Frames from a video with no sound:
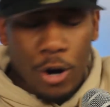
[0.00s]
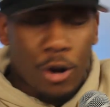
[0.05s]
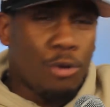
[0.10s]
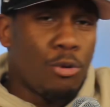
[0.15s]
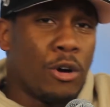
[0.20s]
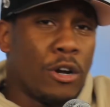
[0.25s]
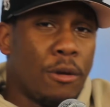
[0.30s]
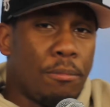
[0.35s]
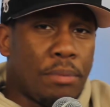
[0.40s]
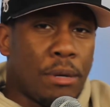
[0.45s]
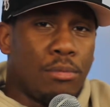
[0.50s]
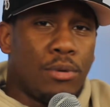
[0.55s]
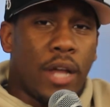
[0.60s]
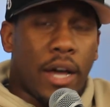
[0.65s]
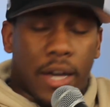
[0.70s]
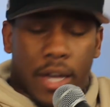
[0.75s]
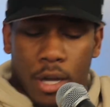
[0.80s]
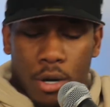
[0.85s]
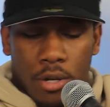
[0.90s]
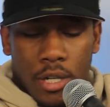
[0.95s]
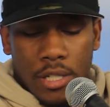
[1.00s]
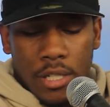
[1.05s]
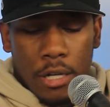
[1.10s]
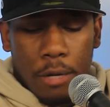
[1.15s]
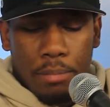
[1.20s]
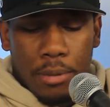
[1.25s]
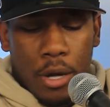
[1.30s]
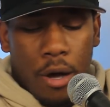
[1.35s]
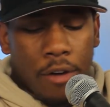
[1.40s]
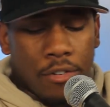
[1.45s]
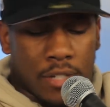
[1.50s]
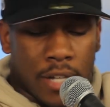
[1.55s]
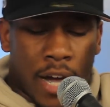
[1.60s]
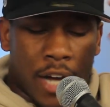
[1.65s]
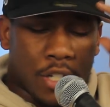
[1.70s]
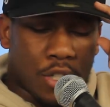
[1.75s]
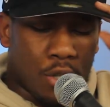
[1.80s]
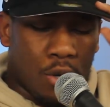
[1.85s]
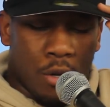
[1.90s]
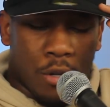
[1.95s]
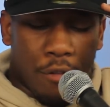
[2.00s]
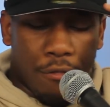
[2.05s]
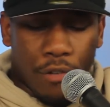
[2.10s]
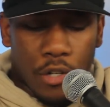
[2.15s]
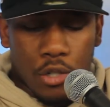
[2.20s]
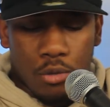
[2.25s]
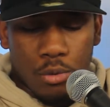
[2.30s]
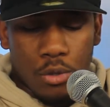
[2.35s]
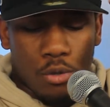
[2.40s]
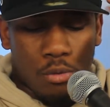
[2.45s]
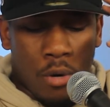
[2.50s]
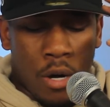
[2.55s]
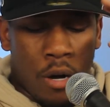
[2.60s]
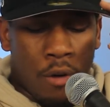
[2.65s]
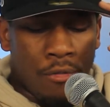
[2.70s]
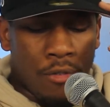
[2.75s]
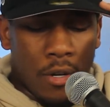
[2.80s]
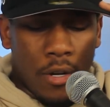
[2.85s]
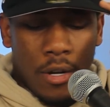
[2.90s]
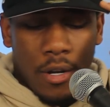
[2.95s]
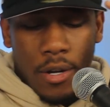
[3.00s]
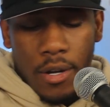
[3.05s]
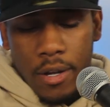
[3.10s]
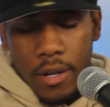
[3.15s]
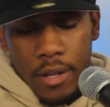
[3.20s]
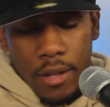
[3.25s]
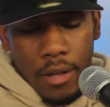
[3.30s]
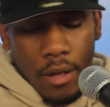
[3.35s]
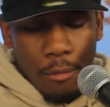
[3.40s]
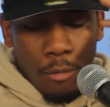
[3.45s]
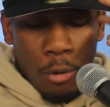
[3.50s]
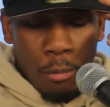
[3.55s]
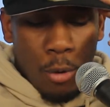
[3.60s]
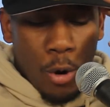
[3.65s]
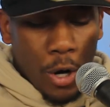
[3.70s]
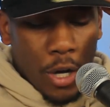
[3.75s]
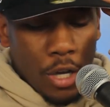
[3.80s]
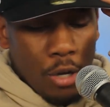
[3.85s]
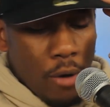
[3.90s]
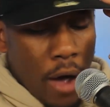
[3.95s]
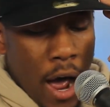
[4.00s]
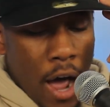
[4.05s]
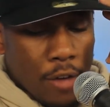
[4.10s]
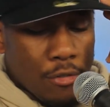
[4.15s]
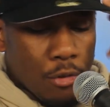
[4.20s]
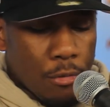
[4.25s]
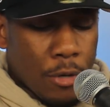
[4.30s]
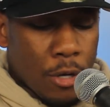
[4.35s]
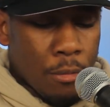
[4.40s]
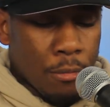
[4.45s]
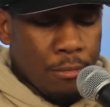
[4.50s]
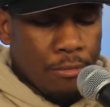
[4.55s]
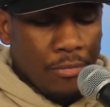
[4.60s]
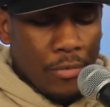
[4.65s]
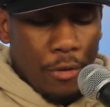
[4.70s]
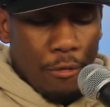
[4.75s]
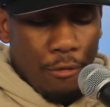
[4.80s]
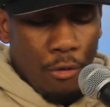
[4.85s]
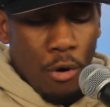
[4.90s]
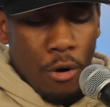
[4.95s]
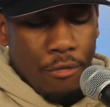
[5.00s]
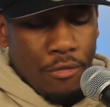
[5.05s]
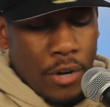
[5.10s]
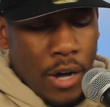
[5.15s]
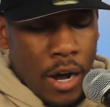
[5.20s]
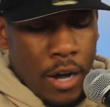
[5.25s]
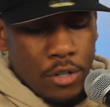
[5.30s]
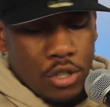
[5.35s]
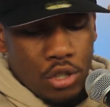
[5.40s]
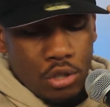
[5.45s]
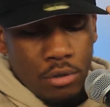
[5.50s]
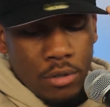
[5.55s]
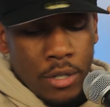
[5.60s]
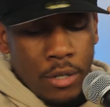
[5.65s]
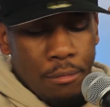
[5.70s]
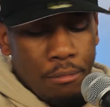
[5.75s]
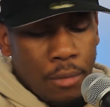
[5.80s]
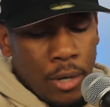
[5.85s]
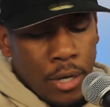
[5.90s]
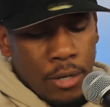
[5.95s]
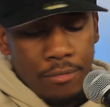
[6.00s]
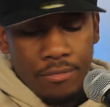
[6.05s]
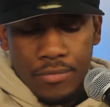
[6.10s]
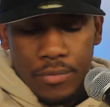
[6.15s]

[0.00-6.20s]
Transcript: one of the people that killed us in the playoffs last year, only finished with 12. What more can you ask from him? 4 of 9 shooting, but